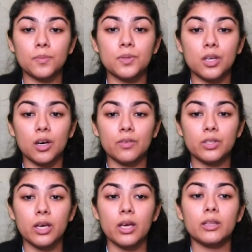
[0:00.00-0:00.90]

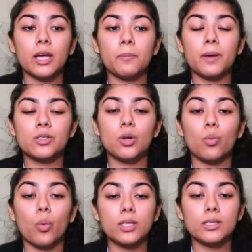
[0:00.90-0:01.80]
observed that based
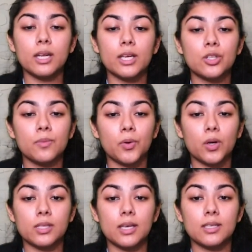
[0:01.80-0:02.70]
on one selection
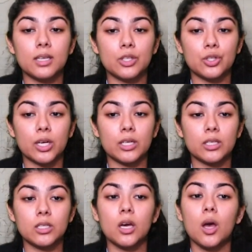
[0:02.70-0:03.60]
process
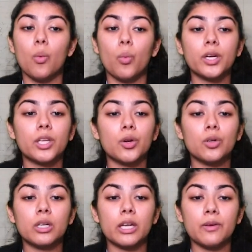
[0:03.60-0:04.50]
initiated, one
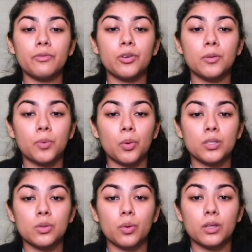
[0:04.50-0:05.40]
cannot claim for a
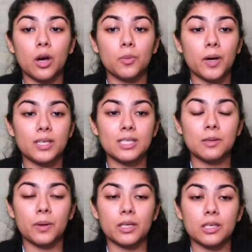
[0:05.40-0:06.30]
post without
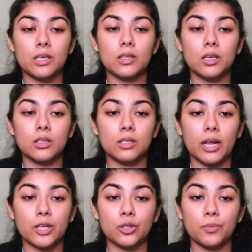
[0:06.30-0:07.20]
participating in the
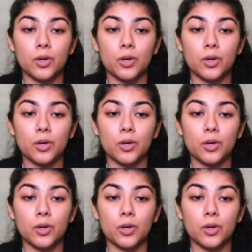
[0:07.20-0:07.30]
selection